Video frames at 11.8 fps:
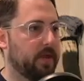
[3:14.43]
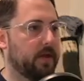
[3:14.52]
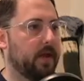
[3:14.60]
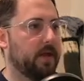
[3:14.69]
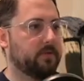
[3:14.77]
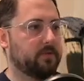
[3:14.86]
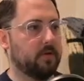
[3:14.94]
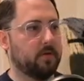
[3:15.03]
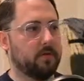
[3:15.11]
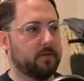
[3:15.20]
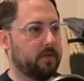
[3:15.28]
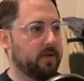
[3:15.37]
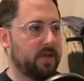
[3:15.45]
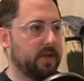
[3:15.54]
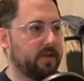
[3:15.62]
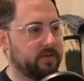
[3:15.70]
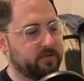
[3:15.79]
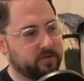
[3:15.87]
And so
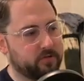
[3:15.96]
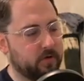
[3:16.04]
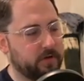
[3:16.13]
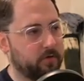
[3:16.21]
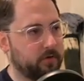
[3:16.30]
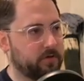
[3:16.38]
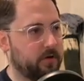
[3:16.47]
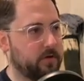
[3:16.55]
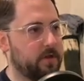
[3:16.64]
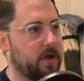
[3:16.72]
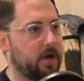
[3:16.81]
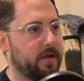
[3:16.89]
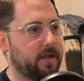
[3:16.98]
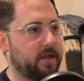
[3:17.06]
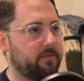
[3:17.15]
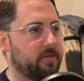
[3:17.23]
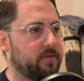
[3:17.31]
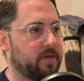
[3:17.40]
it's just going to return none
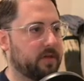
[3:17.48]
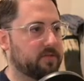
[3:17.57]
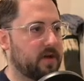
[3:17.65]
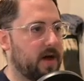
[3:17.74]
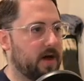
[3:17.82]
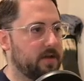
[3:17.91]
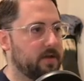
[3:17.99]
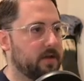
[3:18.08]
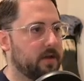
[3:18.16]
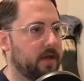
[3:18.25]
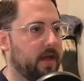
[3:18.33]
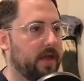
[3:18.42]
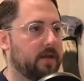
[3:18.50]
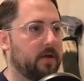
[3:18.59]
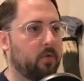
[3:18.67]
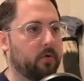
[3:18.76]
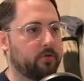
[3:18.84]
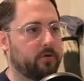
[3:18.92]
if the thing is odd, and it
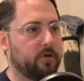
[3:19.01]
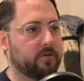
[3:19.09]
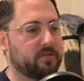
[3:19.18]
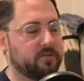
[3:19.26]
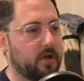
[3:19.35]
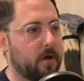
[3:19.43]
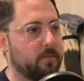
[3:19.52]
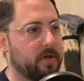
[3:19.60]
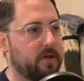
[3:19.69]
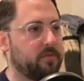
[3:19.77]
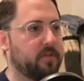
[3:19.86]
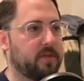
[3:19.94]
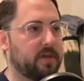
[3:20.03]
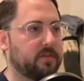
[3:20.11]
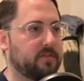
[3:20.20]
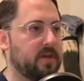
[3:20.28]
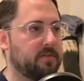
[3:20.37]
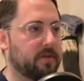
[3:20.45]
will return some if the thing
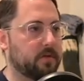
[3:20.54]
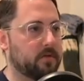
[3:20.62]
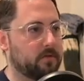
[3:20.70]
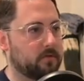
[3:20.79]
is even.